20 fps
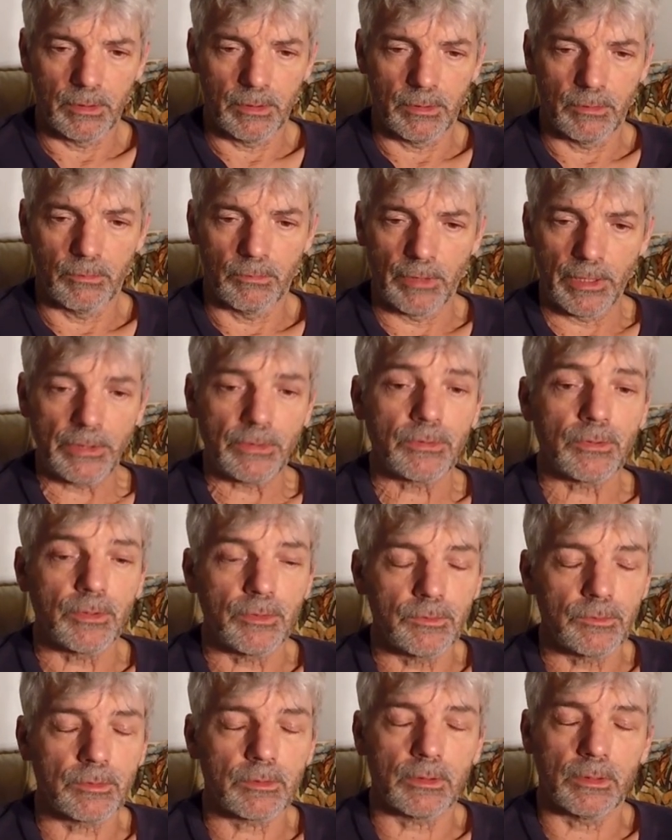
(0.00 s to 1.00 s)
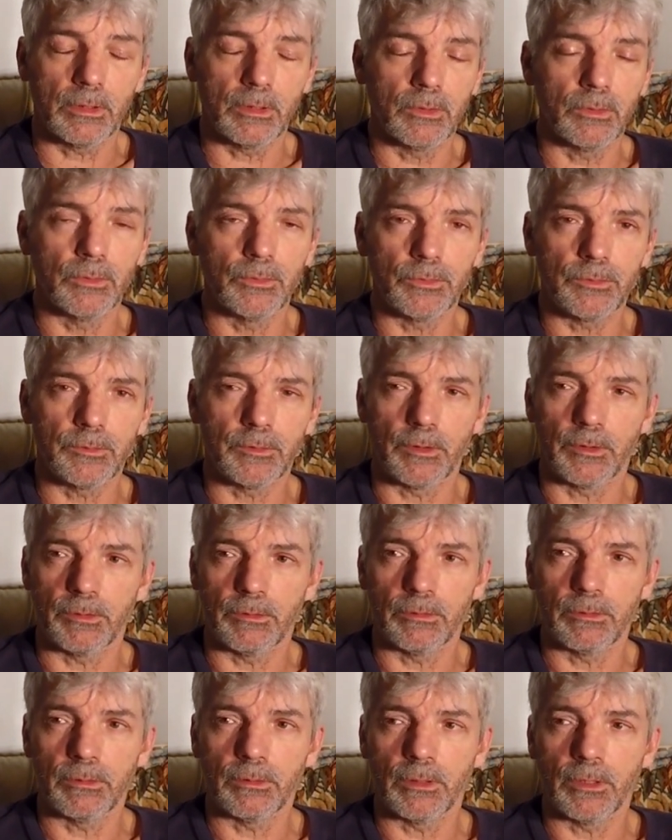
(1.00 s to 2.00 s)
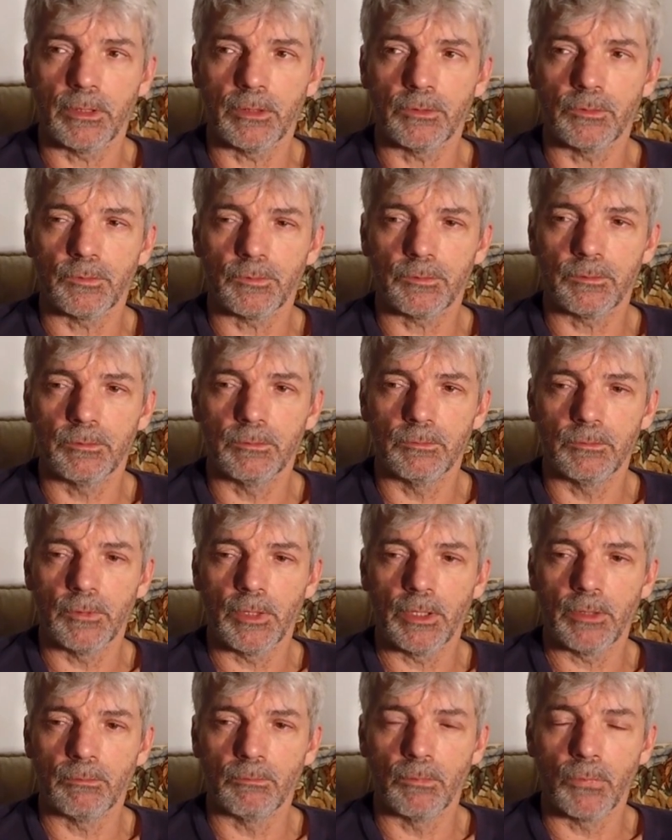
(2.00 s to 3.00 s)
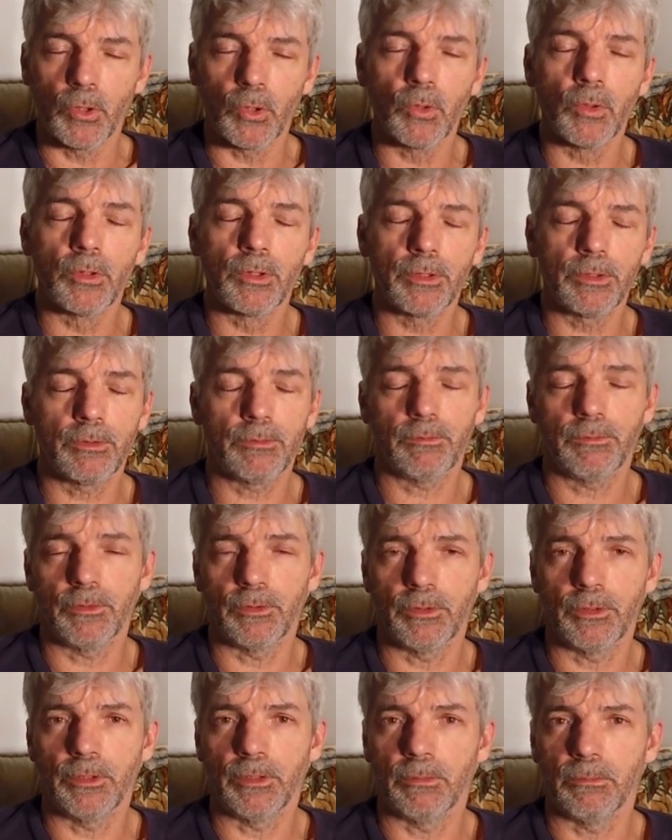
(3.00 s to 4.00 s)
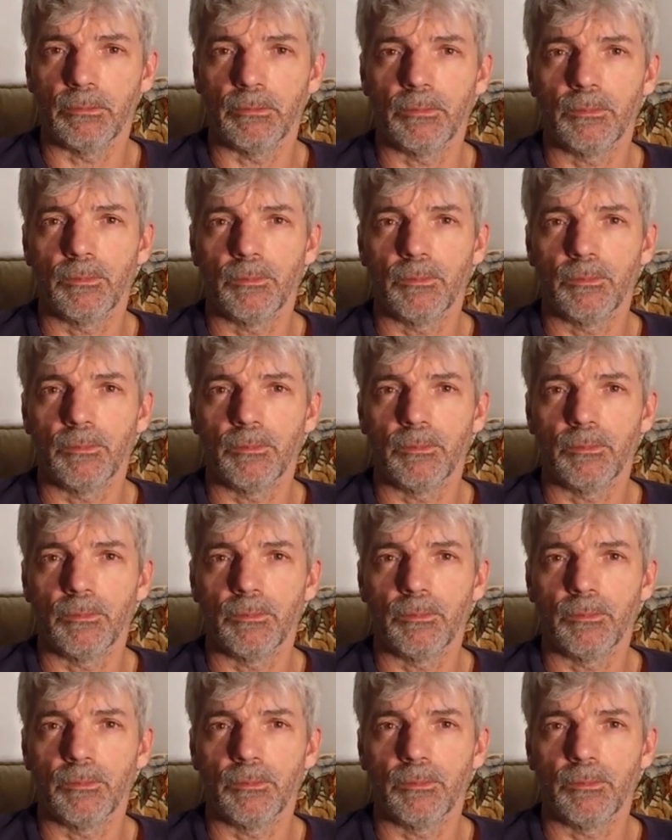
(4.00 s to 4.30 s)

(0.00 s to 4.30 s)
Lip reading: rent his clothes and mourned for him.